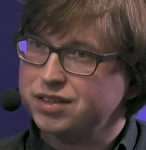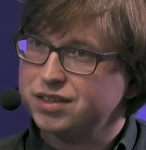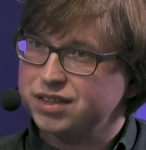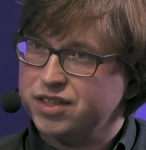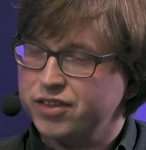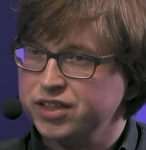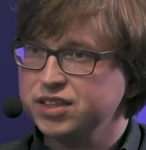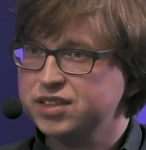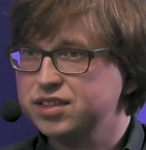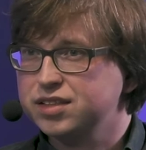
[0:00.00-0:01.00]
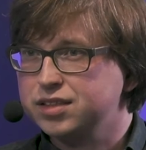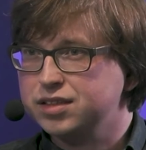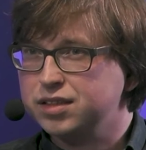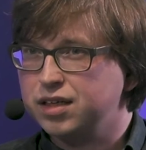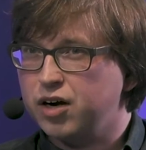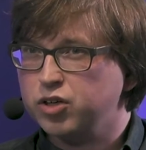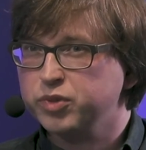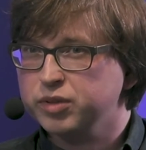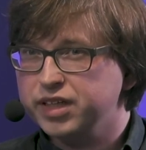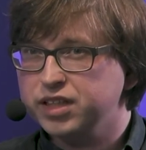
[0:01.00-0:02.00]
these things are
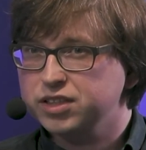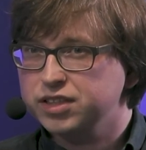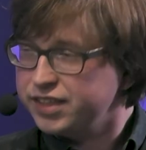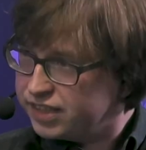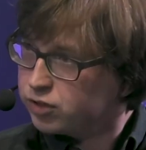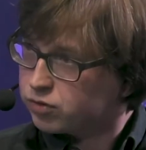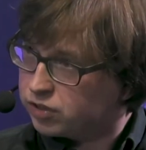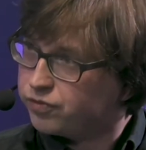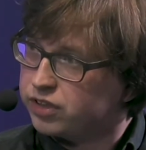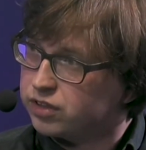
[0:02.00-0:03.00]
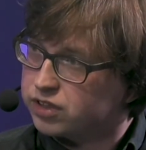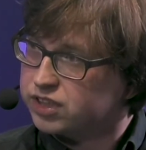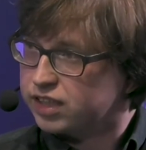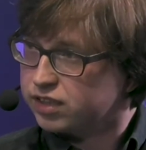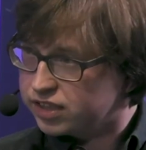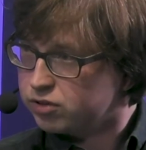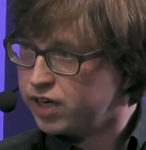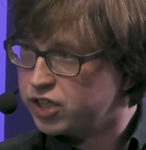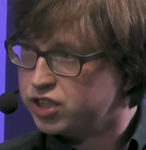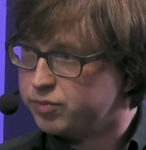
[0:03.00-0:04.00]
implemented here in Finland and in
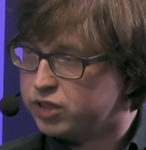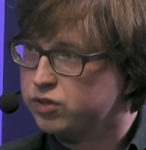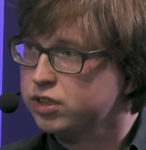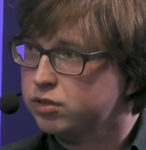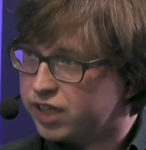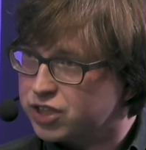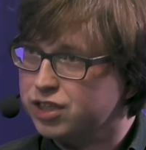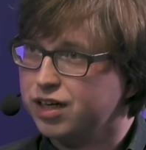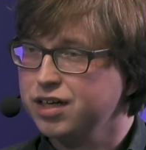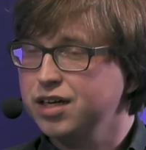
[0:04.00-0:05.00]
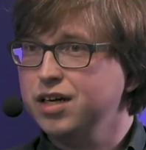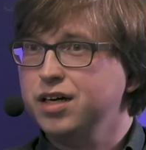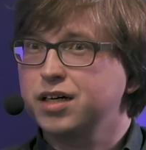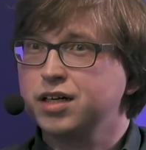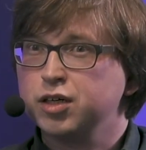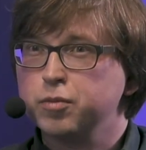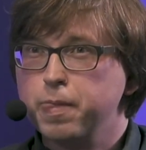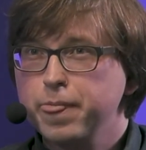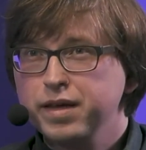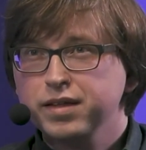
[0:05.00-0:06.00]
Russia, because in Russia
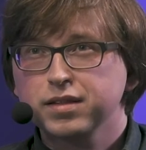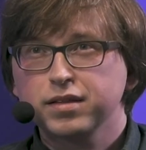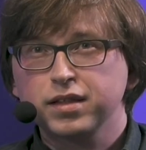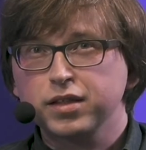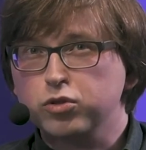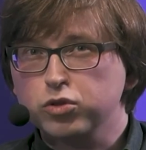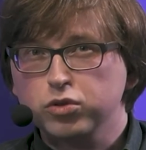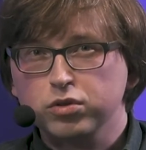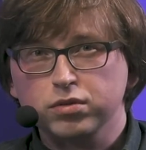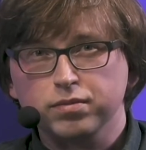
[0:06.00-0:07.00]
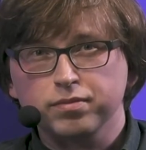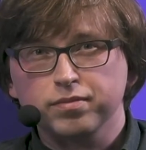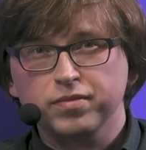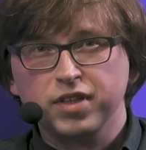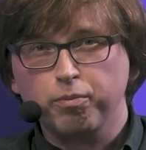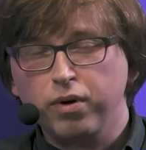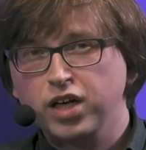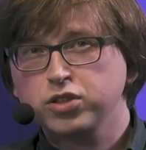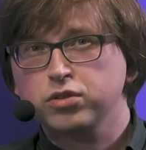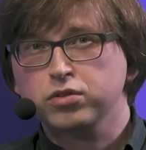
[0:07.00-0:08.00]
the
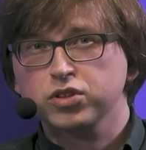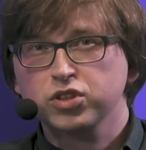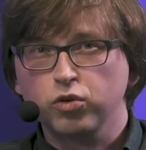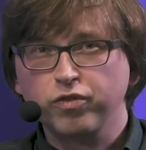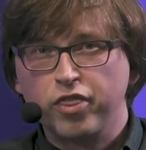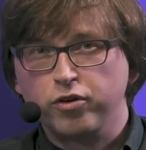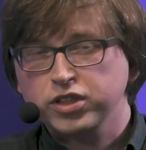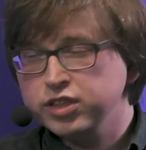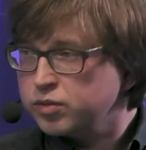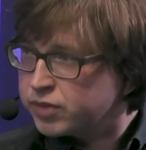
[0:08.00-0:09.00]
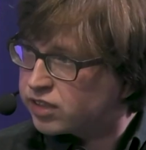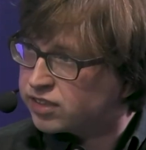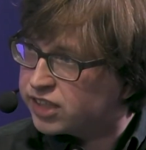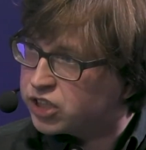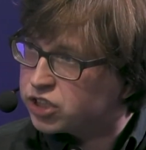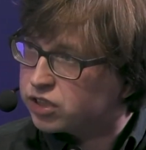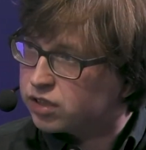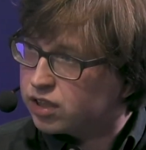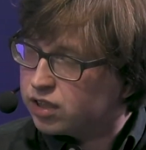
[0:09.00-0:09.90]
patterns of authoritarian modernization